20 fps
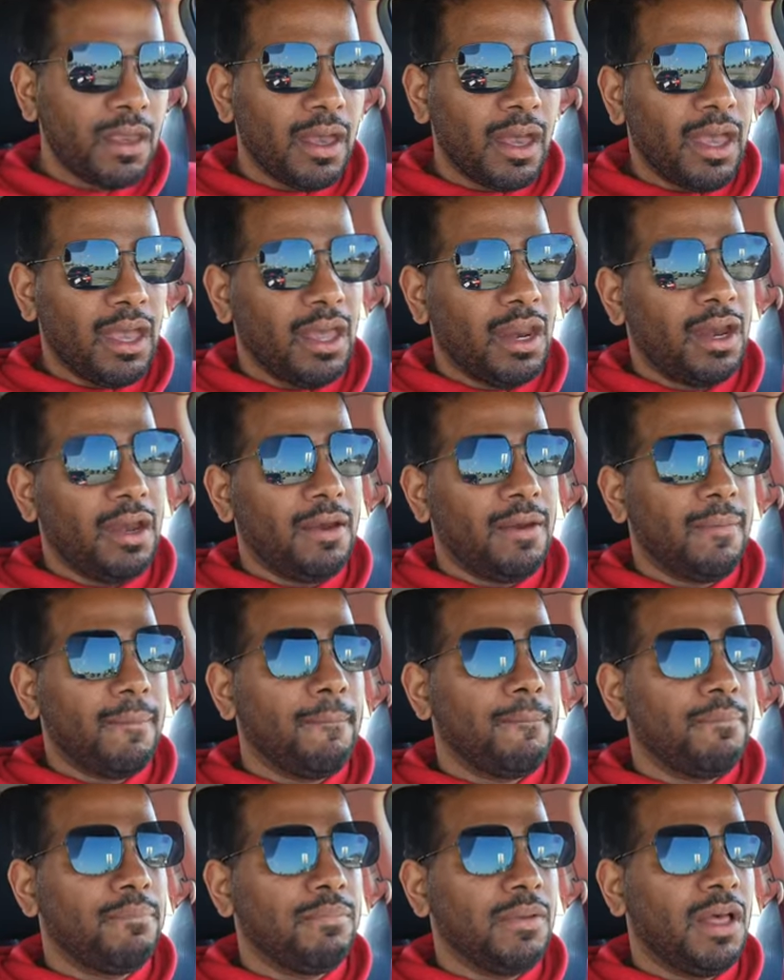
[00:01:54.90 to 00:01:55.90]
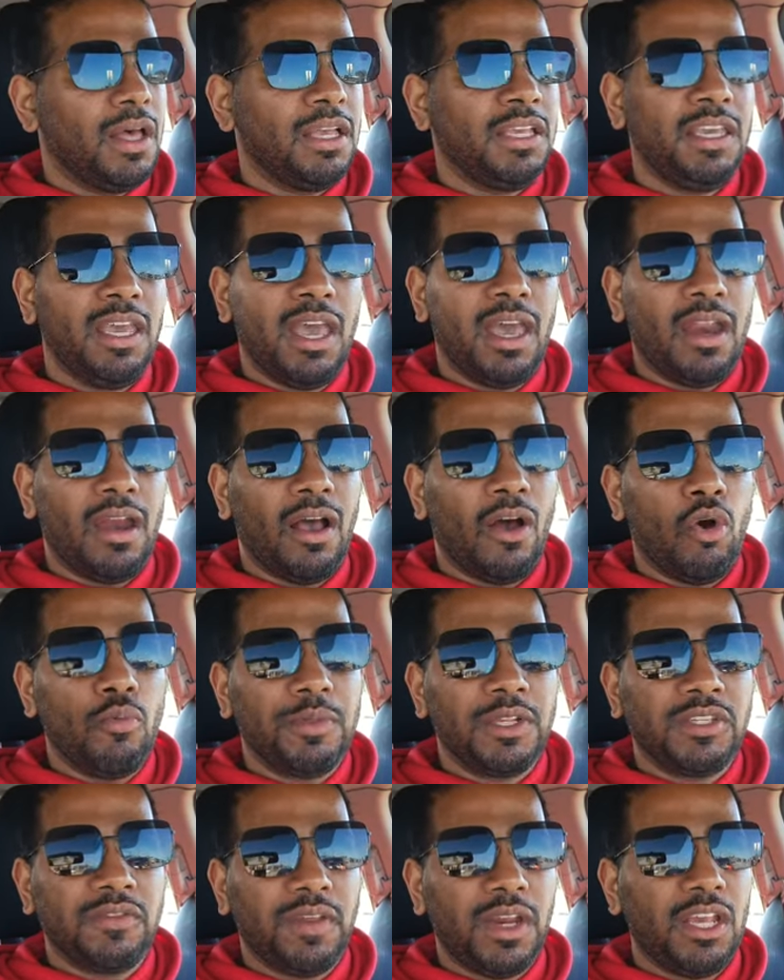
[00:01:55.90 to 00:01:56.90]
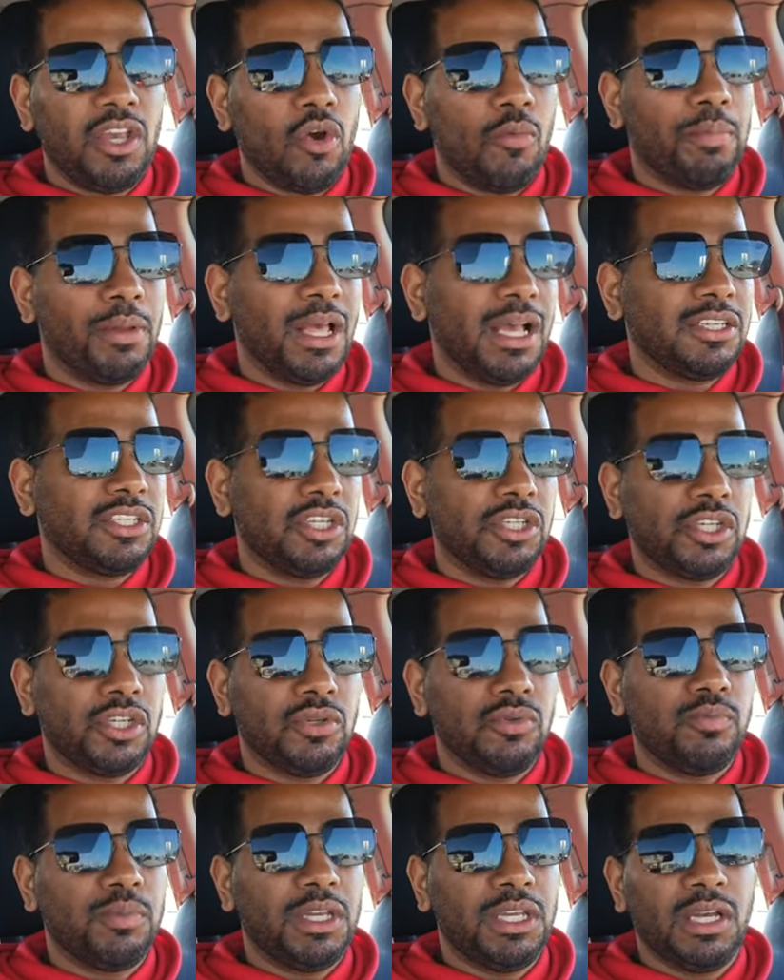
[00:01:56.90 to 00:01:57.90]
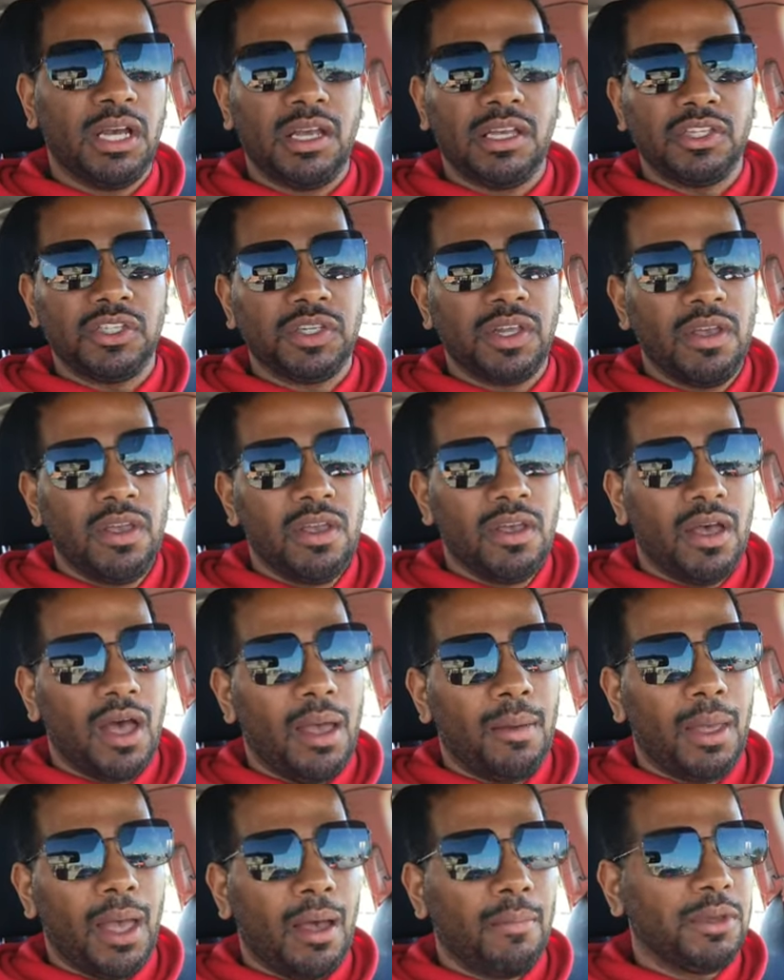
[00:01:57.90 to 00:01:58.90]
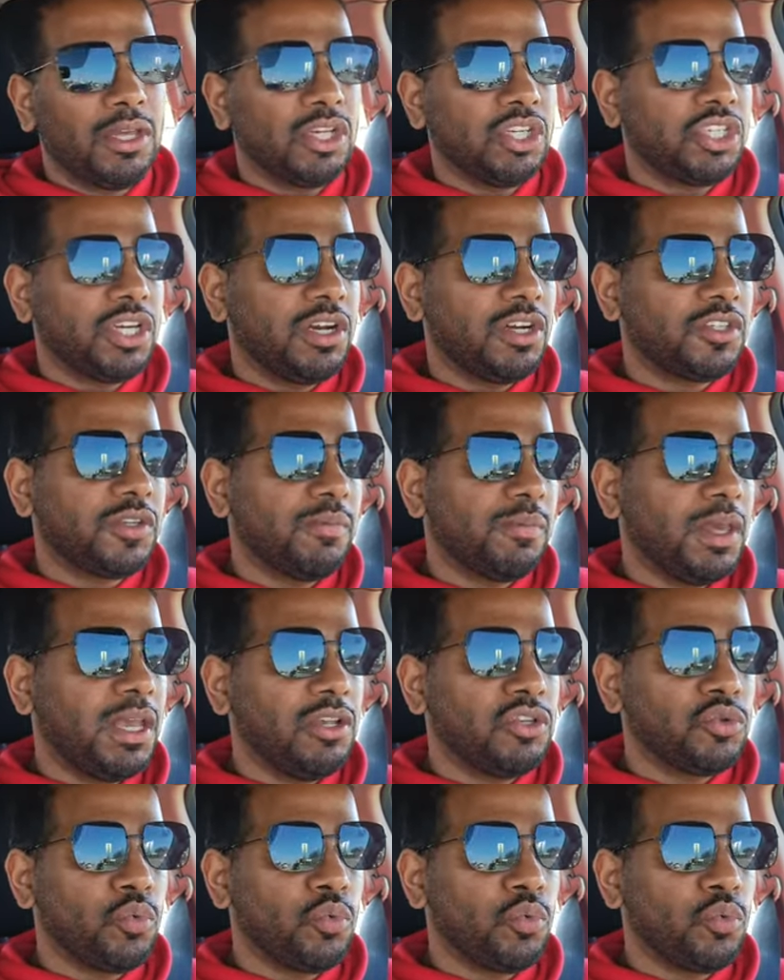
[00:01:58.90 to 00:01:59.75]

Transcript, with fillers: And again, I hope this video blesses you because I'm going to share some things